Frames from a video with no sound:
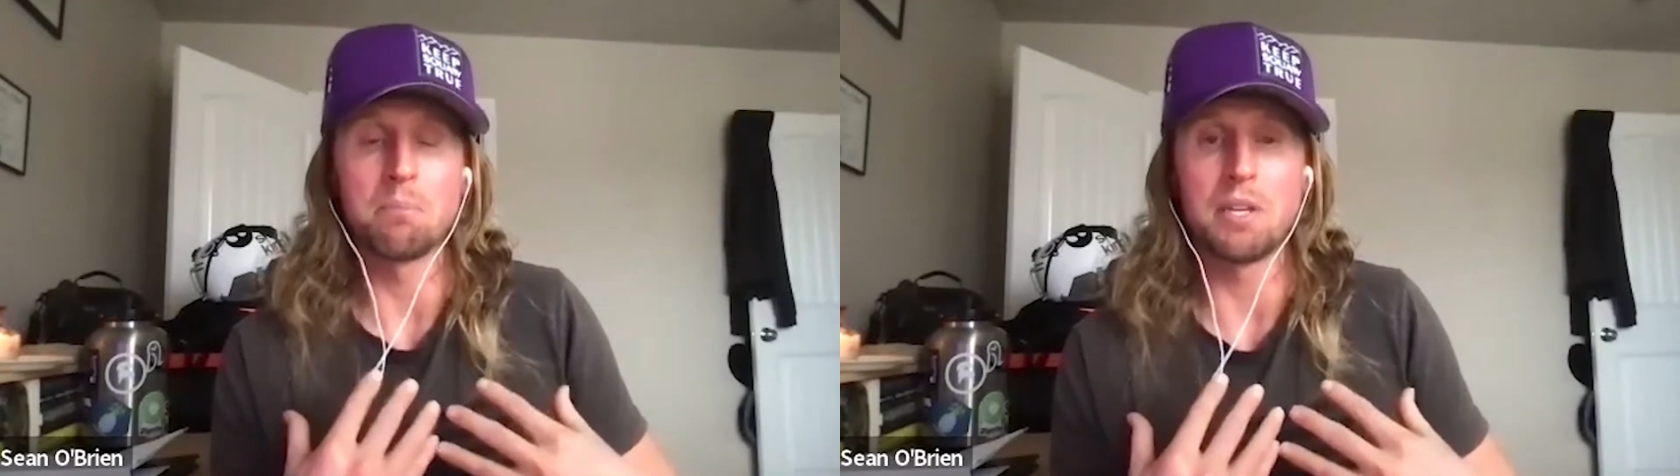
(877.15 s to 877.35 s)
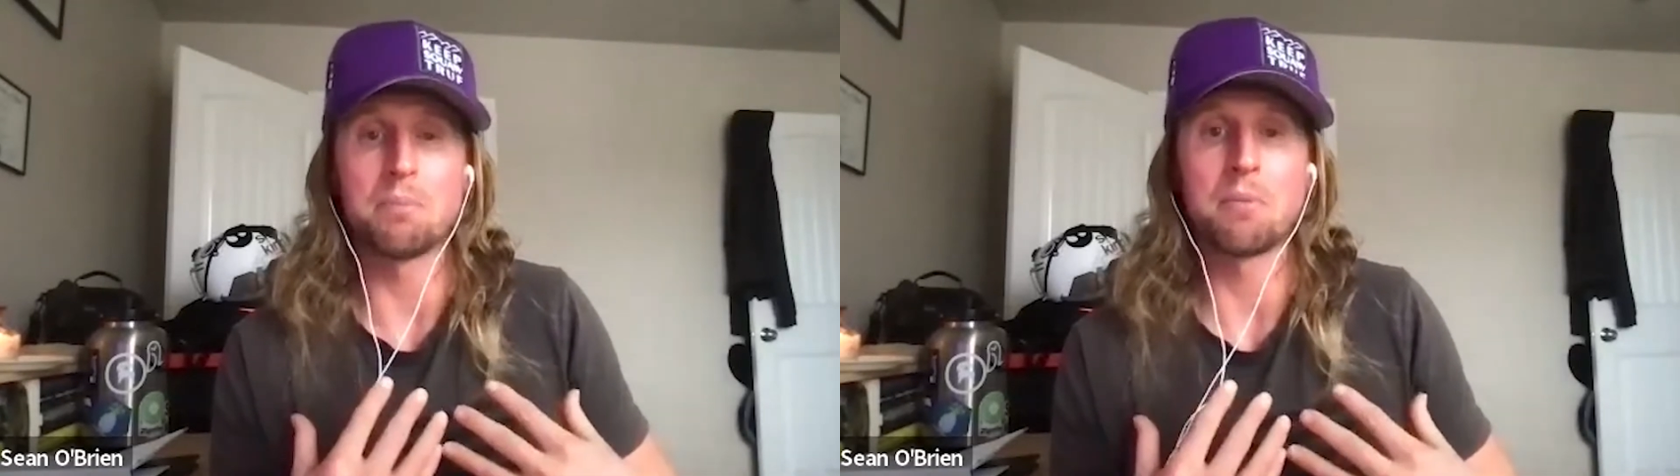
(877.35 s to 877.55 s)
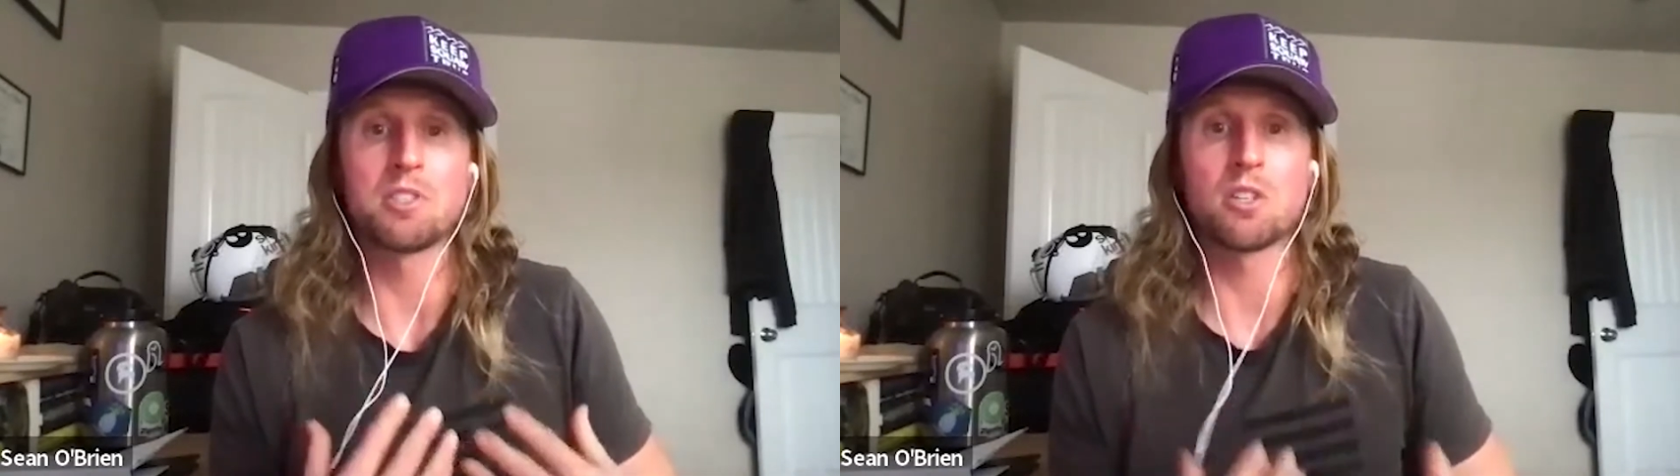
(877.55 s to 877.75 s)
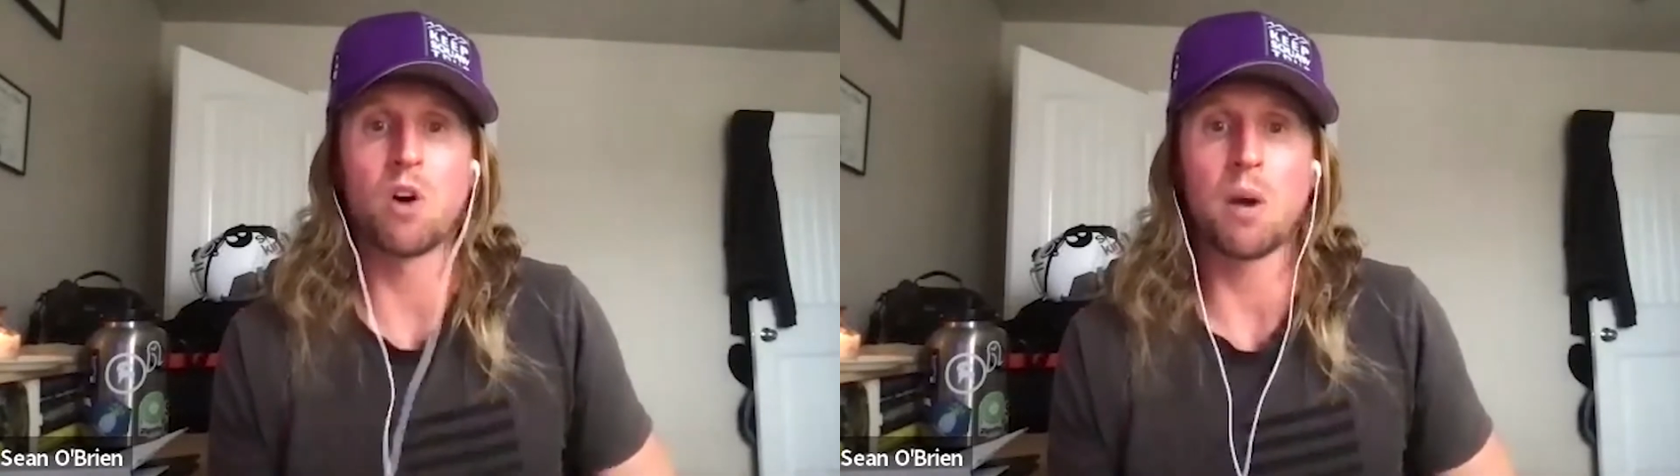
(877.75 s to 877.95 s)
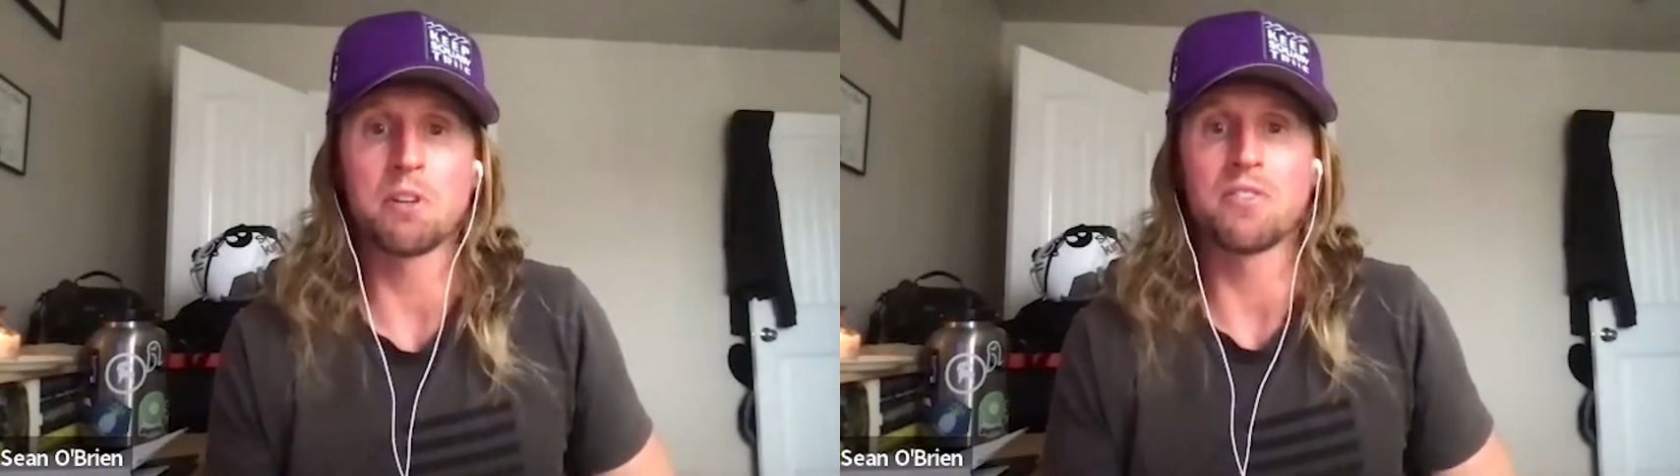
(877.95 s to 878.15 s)
being members of the
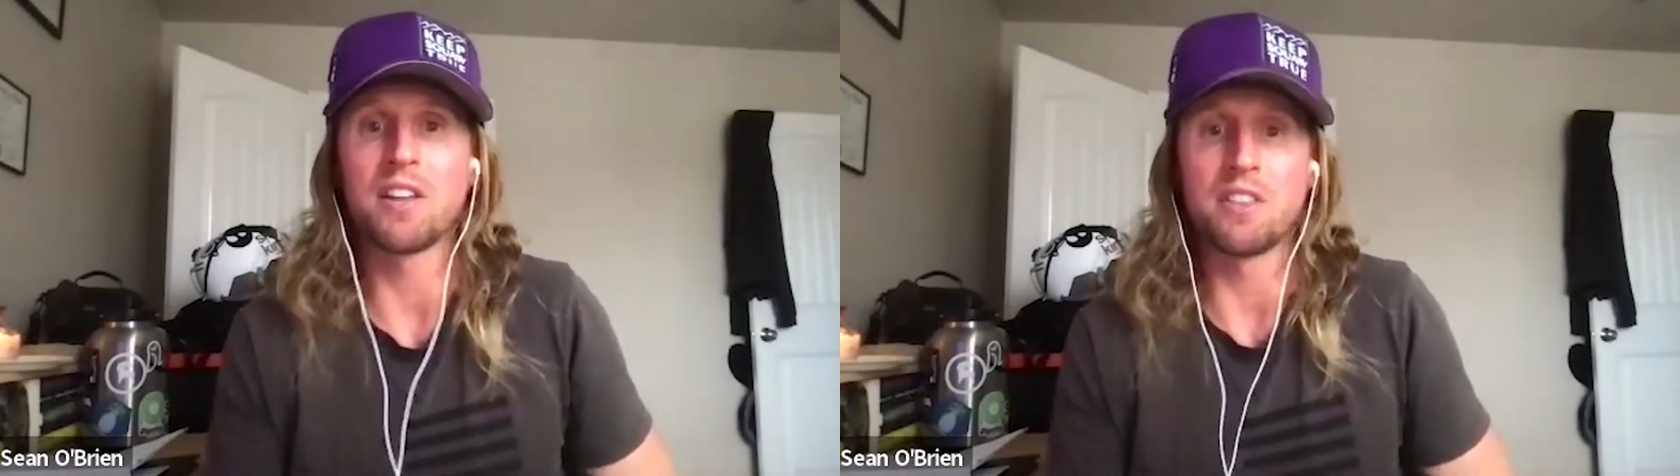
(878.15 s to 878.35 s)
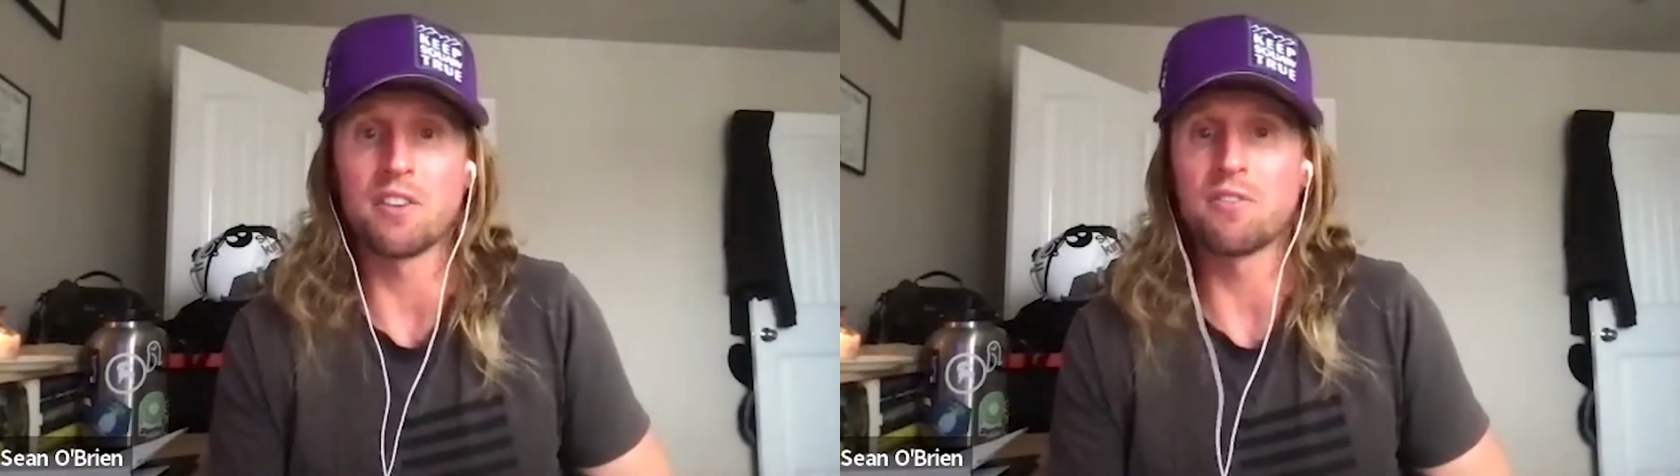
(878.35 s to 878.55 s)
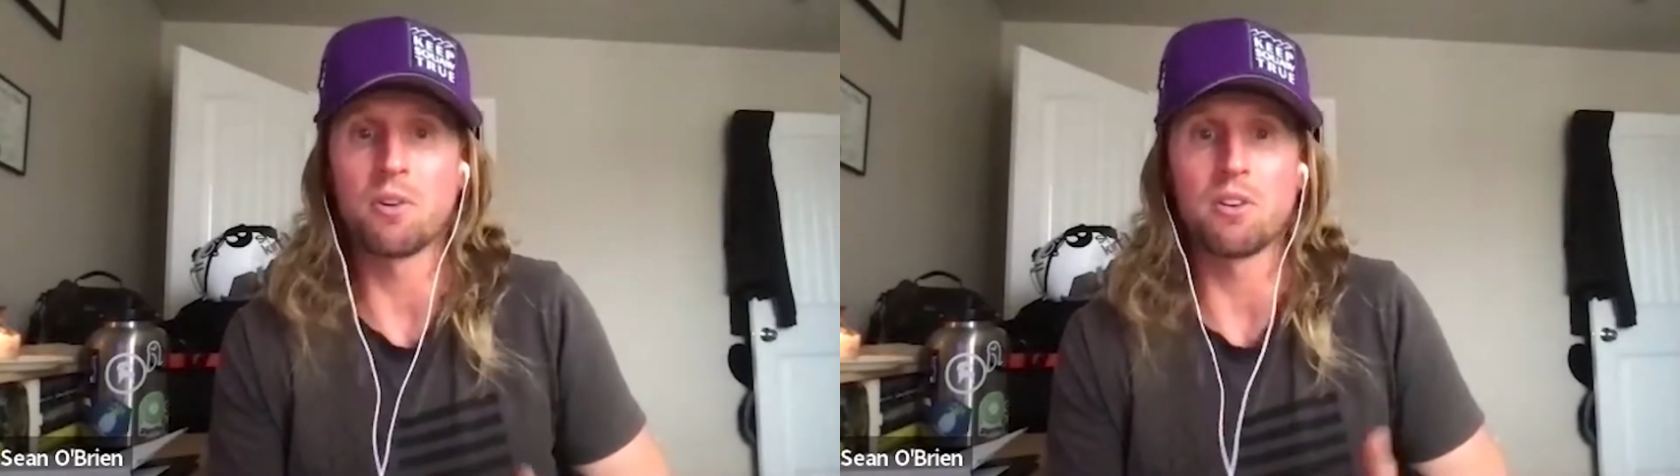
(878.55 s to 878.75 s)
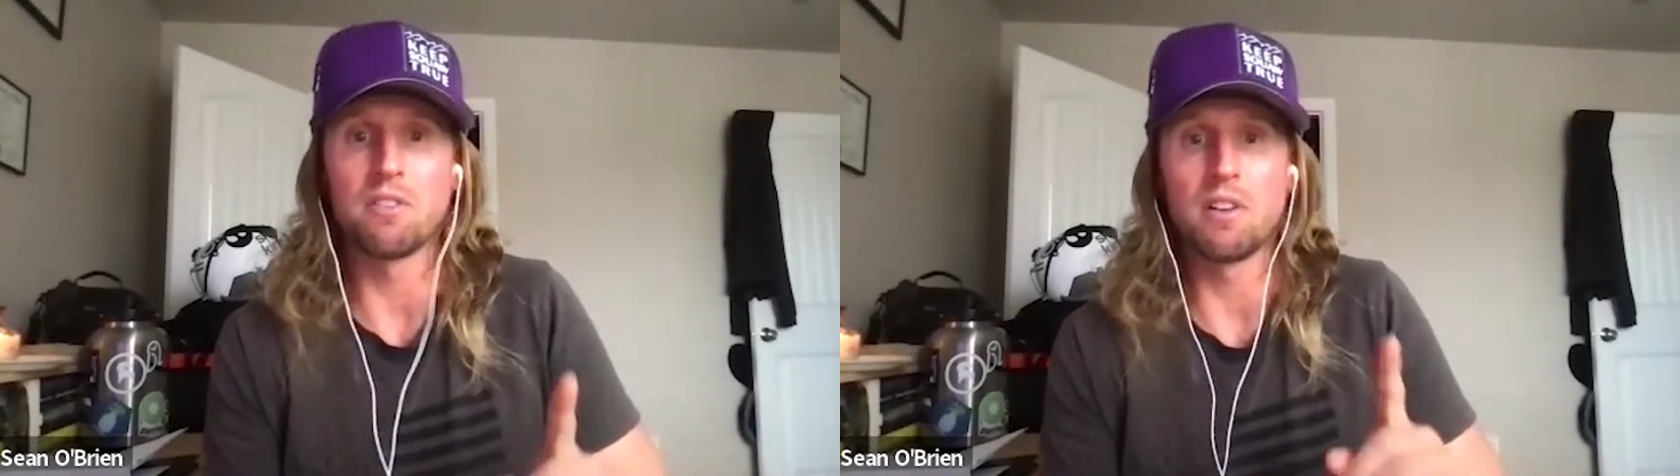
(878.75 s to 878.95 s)
cooperative, and therefore